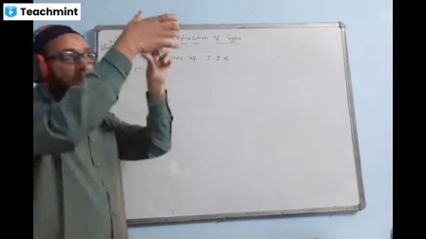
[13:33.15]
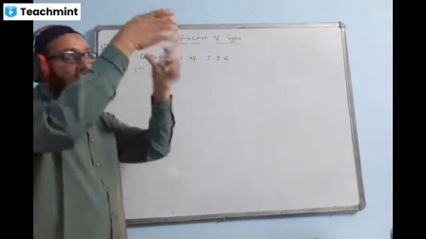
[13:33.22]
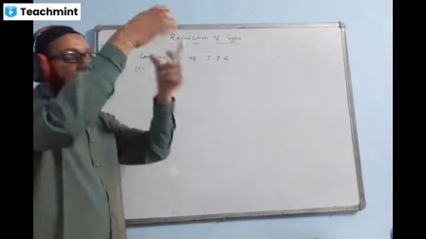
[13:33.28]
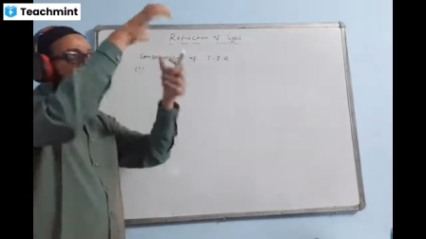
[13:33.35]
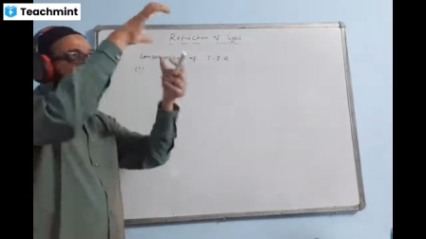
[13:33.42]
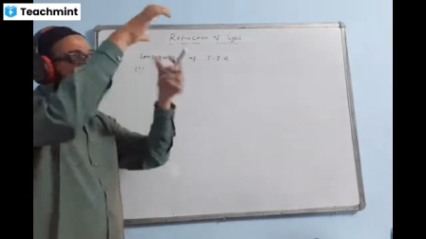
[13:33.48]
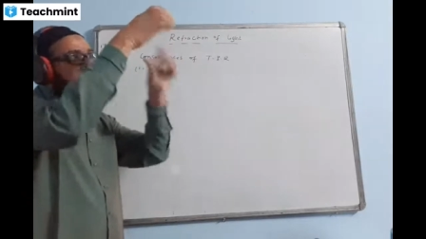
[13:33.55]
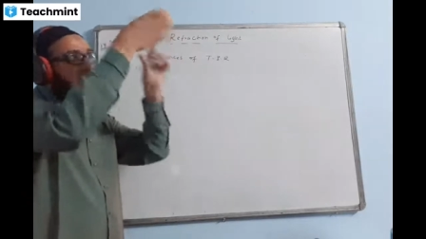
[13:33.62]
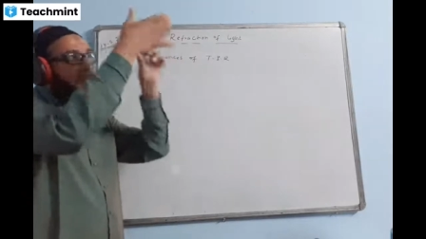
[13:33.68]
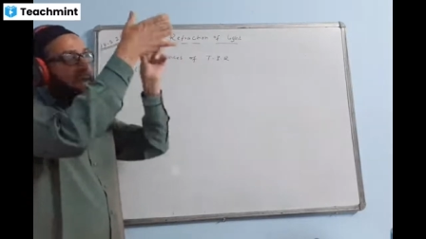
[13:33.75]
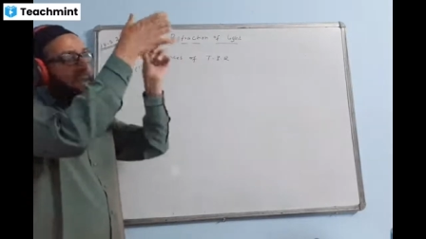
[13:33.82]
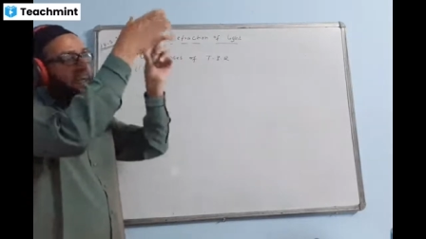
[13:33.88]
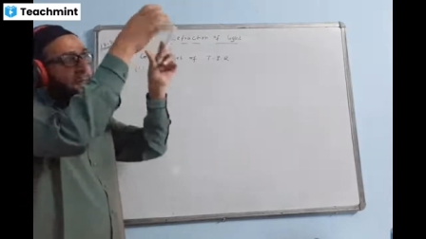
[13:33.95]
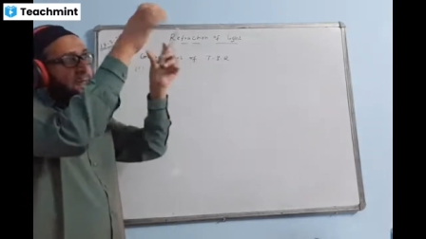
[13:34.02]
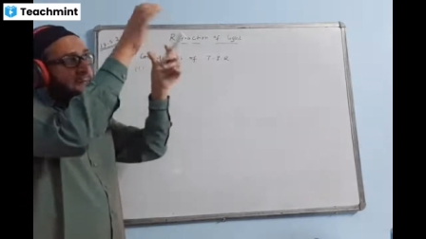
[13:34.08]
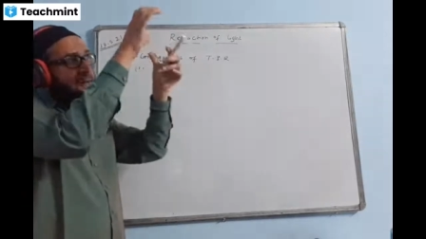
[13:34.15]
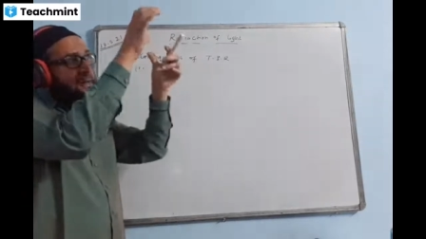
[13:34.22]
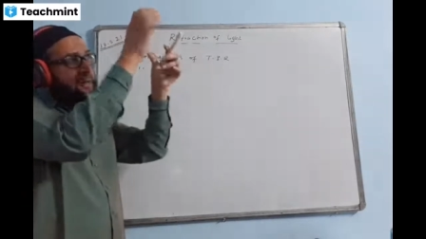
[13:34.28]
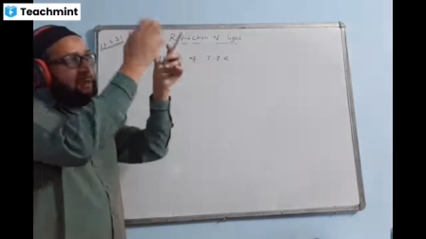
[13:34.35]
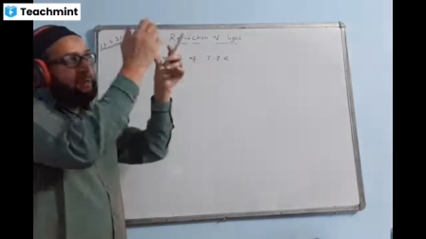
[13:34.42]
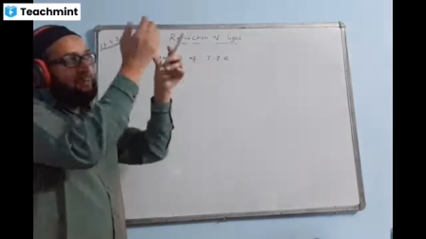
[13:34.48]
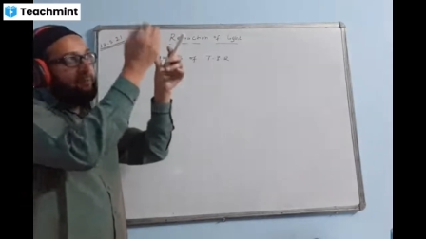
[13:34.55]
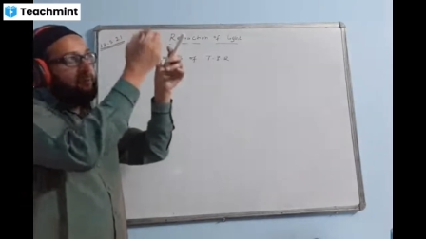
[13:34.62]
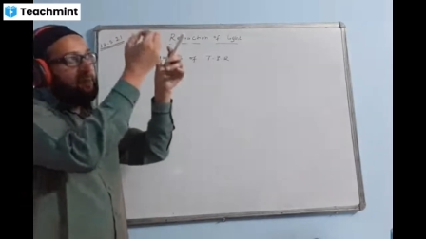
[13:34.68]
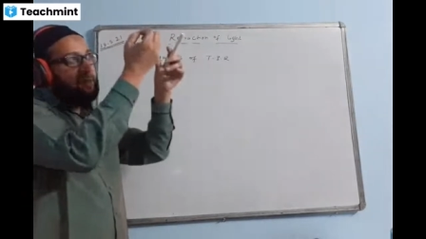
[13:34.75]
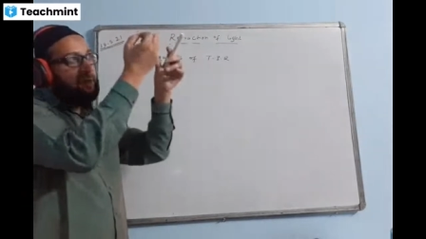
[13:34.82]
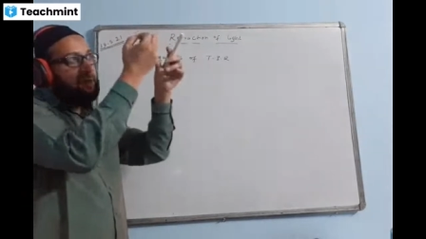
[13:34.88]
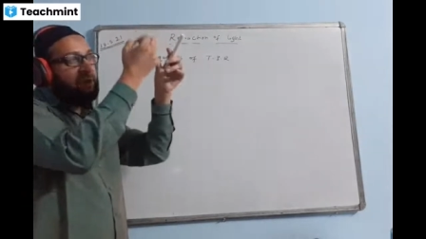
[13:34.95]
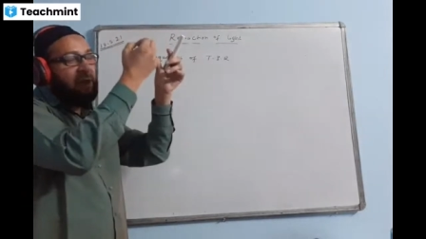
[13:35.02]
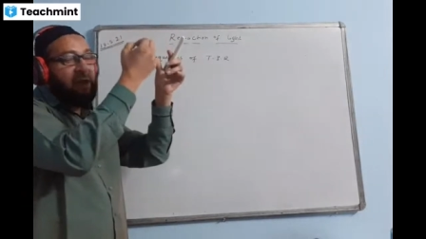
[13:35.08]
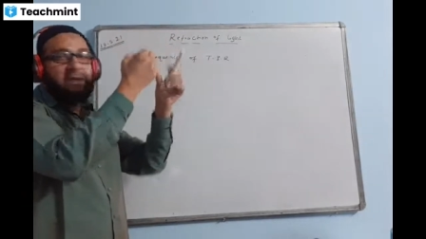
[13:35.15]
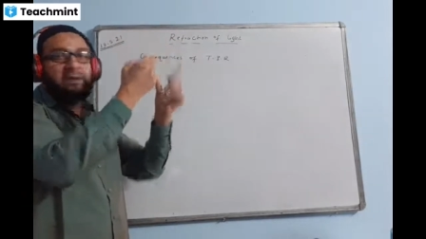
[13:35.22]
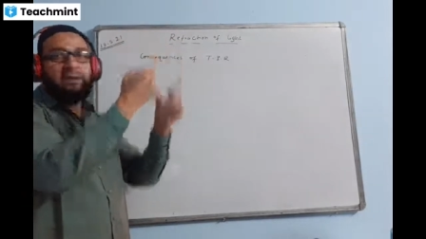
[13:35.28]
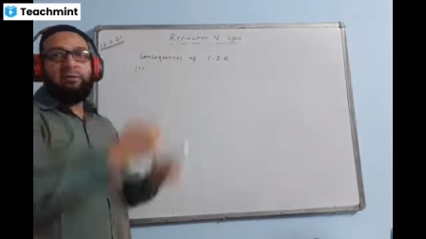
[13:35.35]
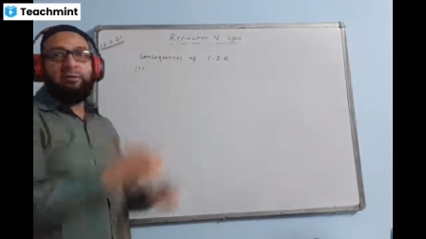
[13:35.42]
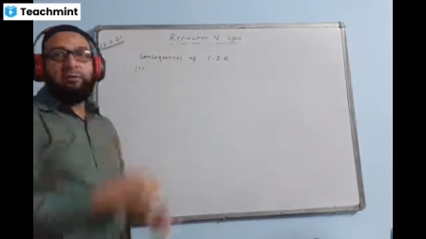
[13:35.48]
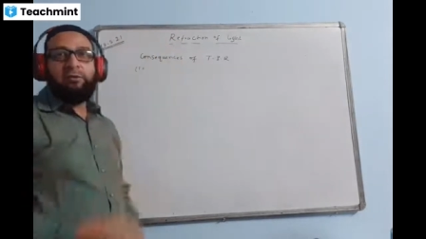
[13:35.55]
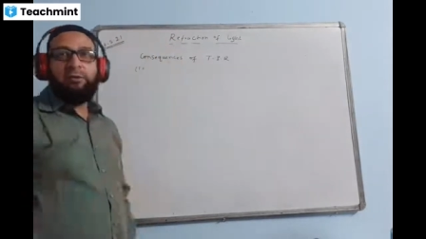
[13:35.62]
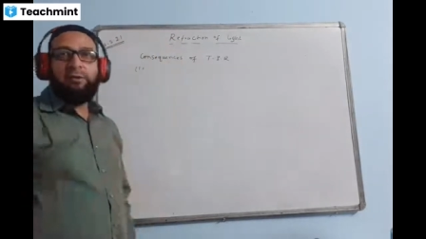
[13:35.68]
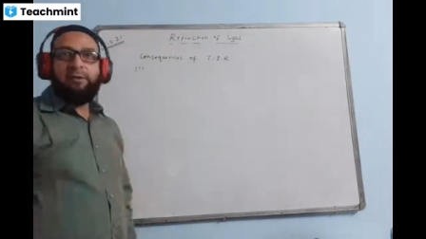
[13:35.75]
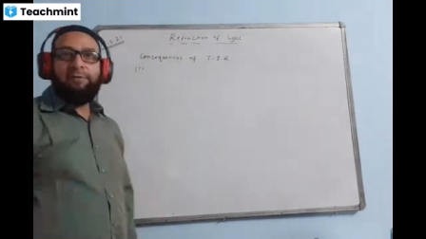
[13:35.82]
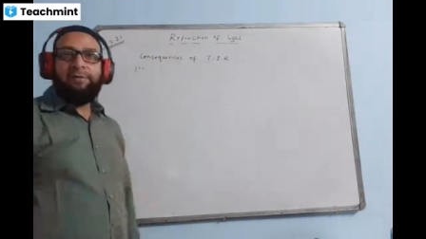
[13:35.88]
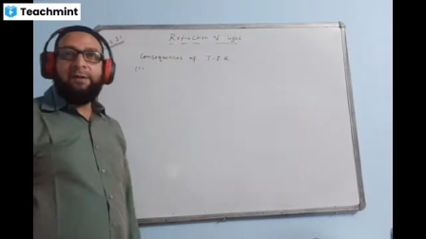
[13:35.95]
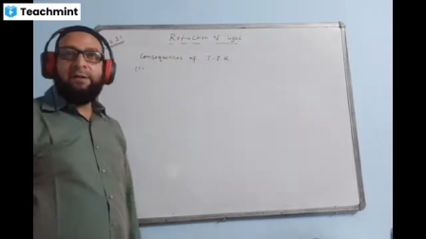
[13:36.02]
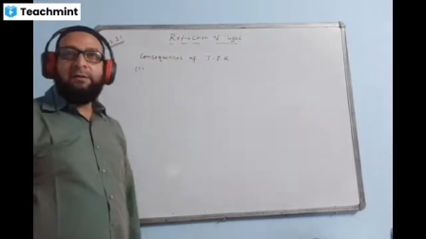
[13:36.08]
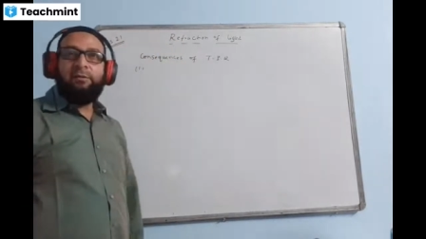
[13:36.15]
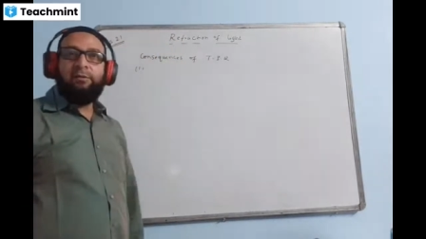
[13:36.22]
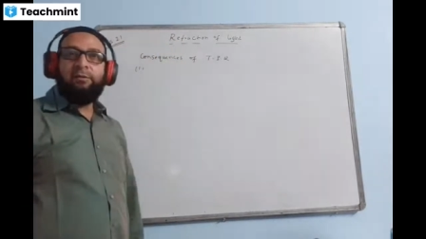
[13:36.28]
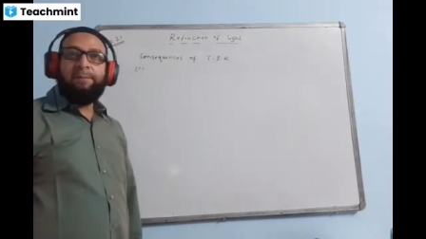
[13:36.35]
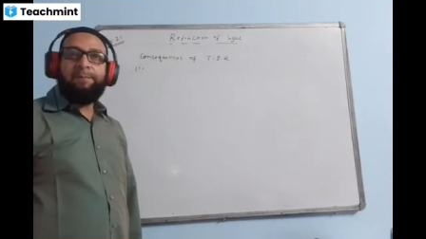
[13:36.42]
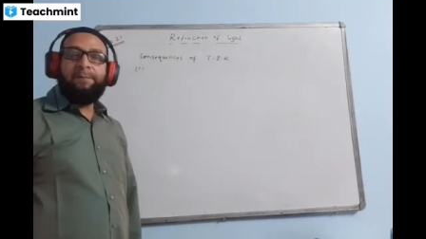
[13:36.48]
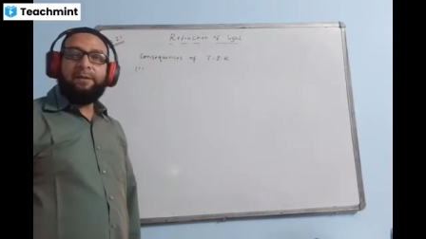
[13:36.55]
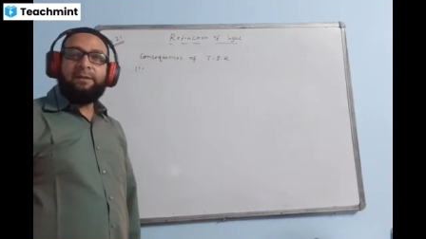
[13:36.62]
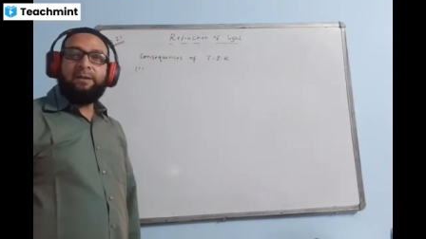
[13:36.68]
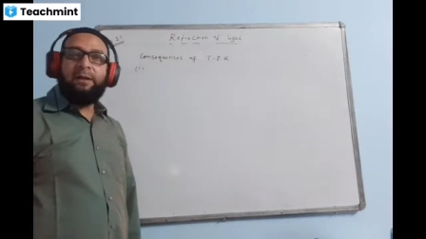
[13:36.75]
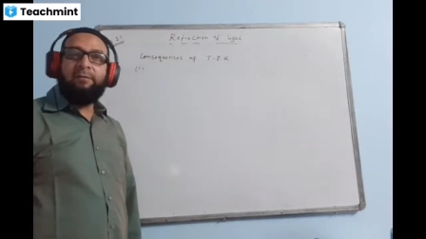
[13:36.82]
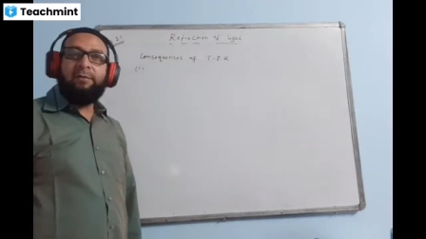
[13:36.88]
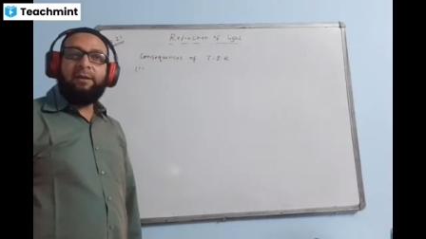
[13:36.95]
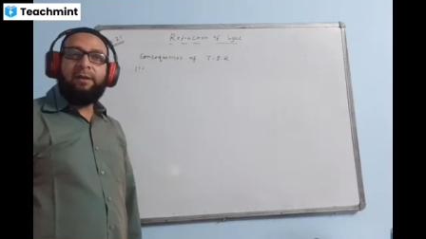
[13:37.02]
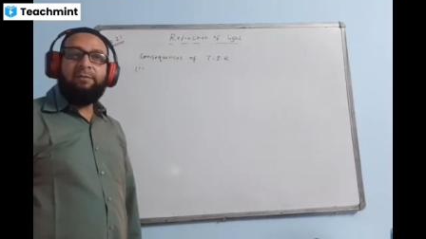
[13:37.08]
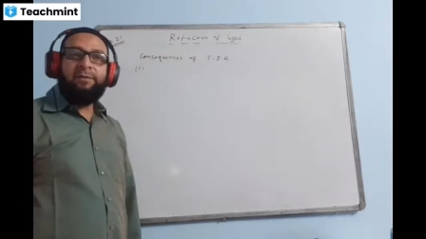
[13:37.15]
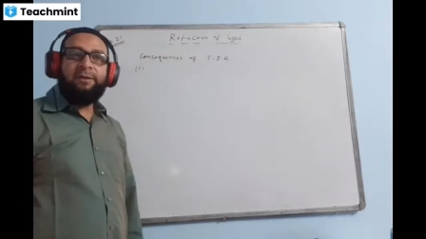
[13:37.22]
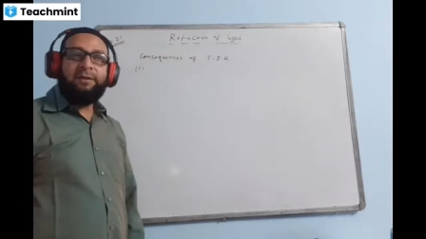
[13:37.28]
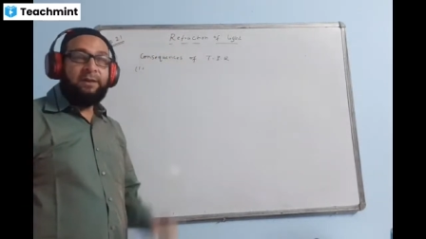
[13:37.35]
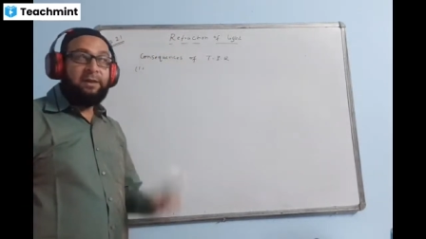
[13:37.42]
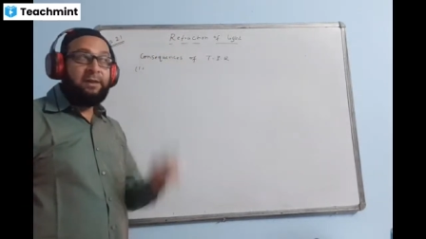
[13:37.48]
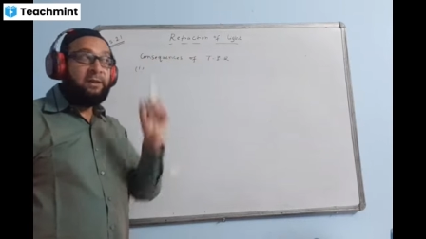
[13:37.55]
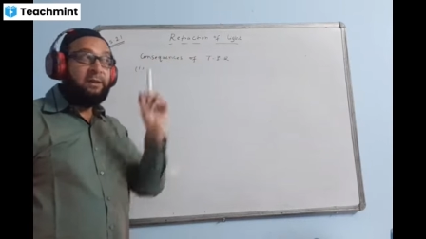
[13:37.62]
and see whether it shines or not. If it appears silvery, we see that there is a crack.